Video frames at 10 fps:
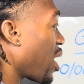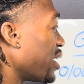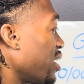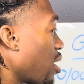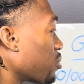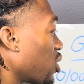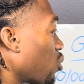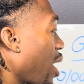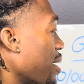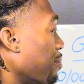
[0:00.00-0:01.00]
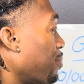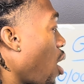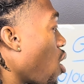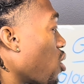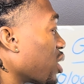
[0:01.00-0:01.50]
right here, I'm gonna write
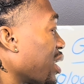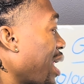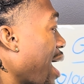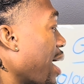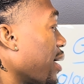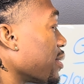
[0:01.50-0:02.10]
bald line.